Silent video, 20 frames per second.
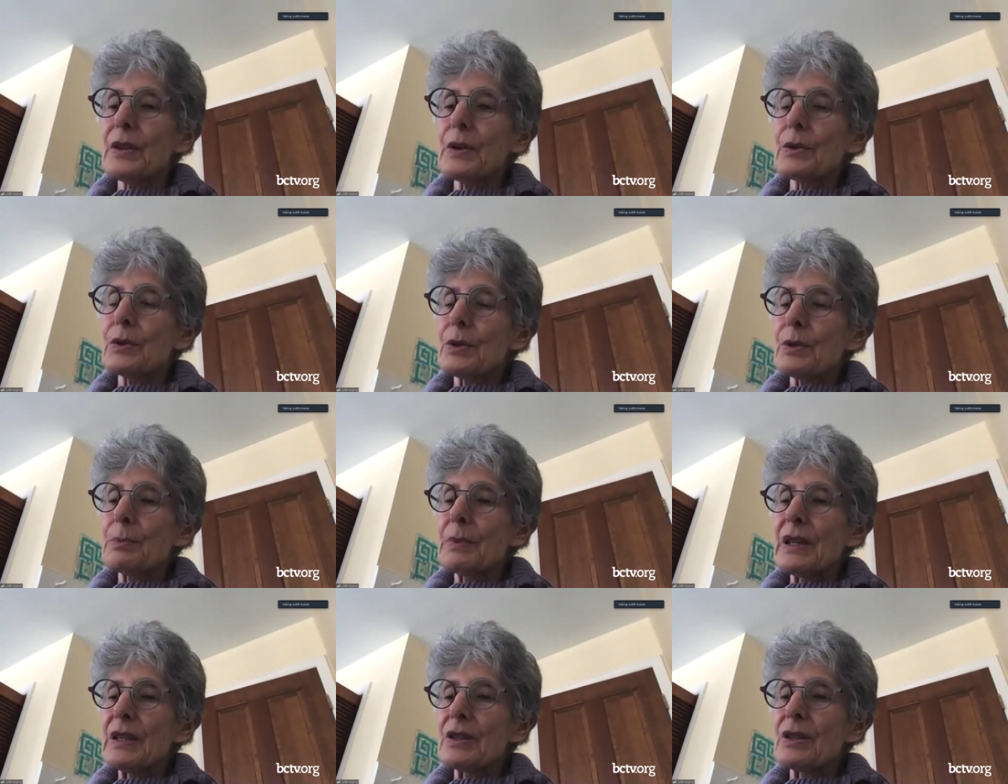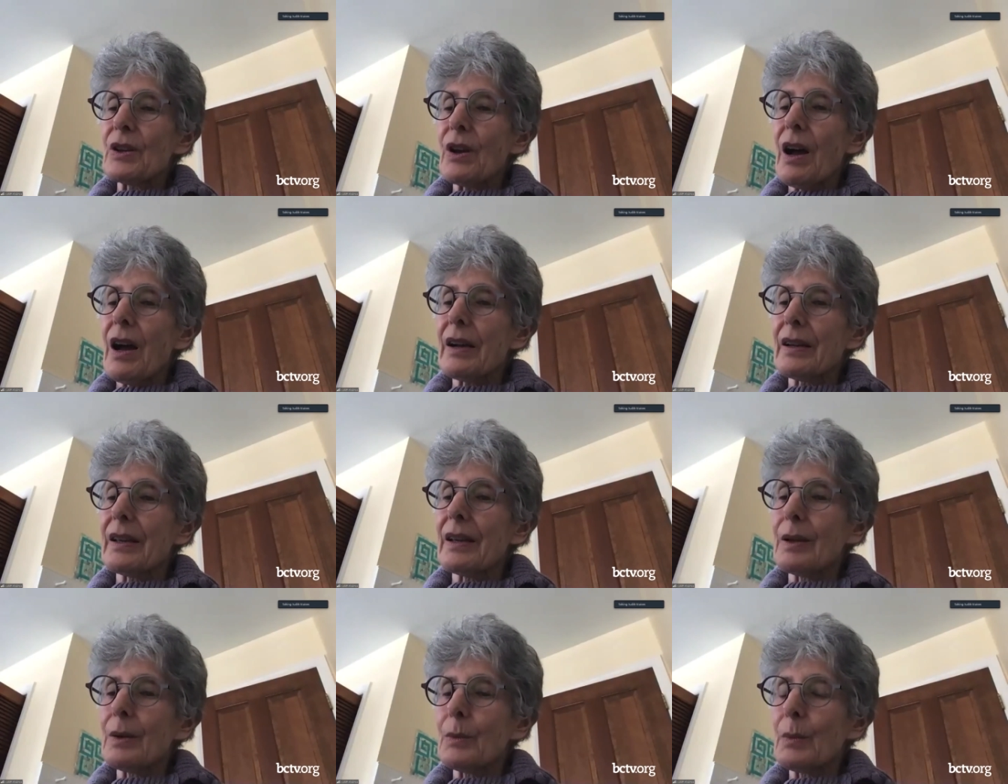you been
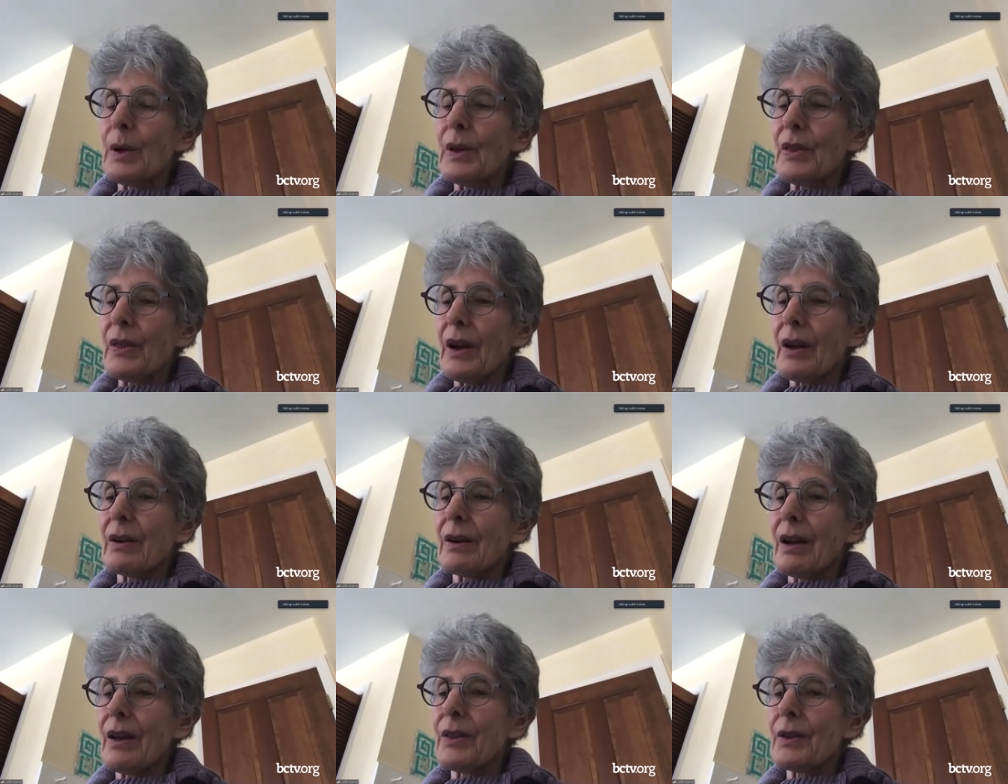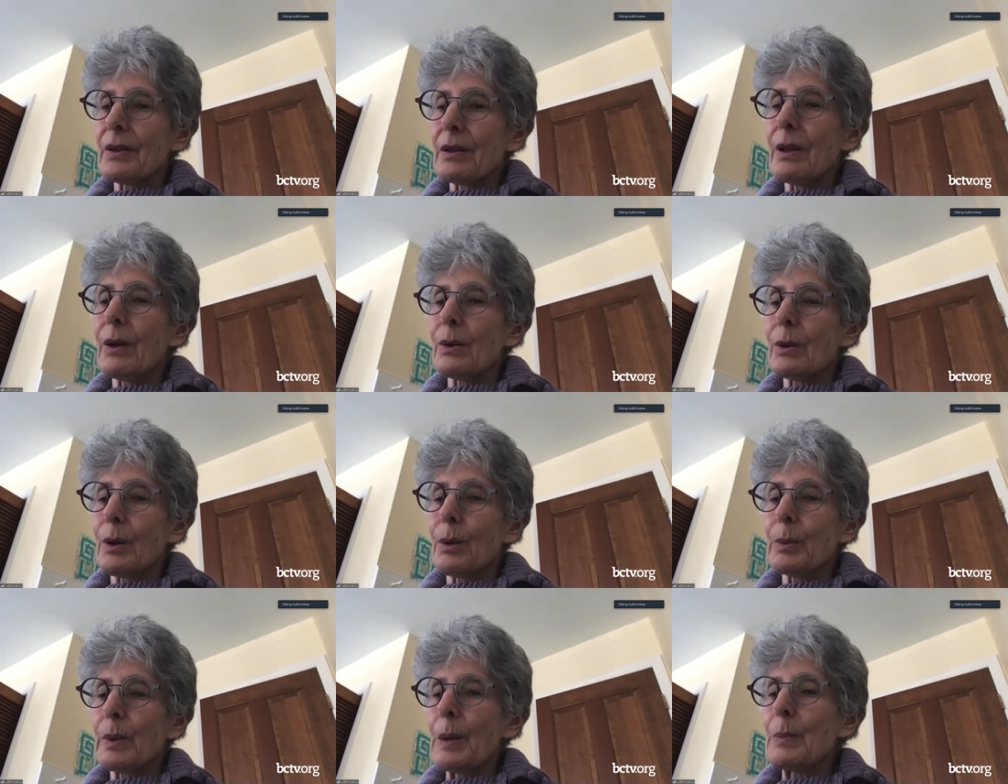talking with our other
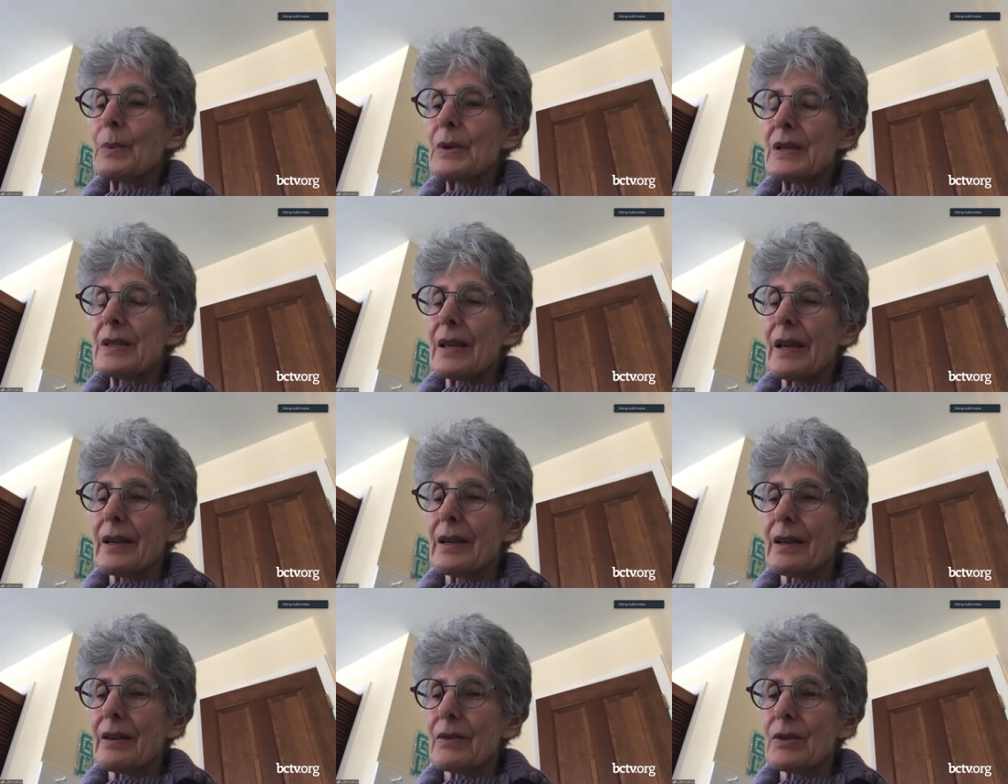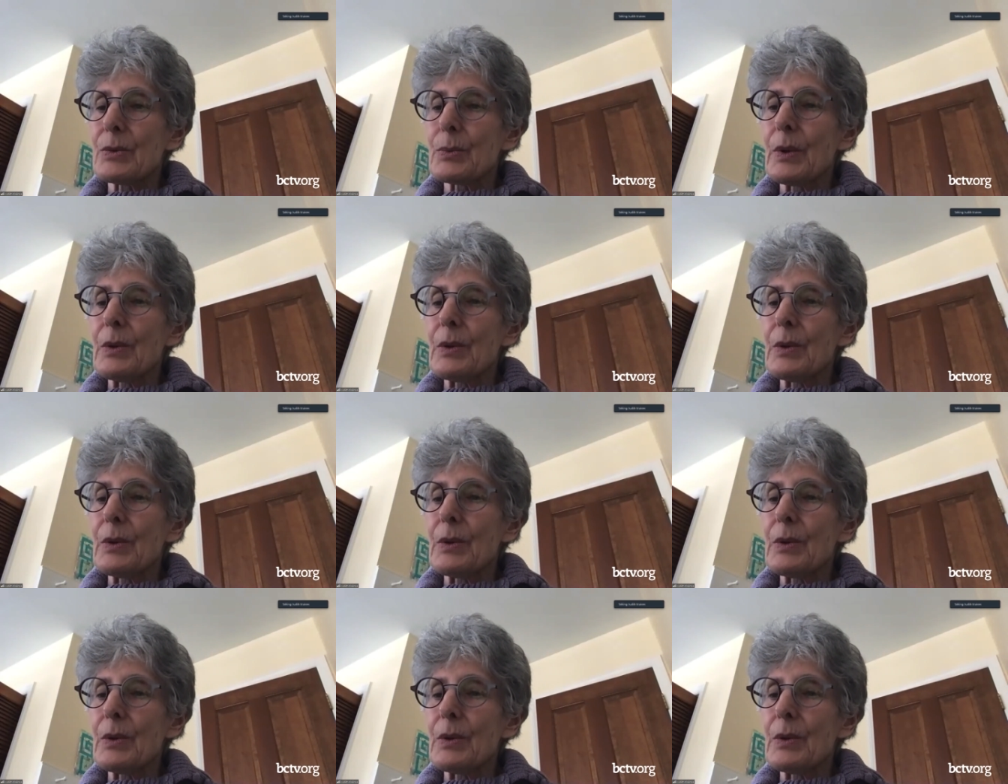local representatives?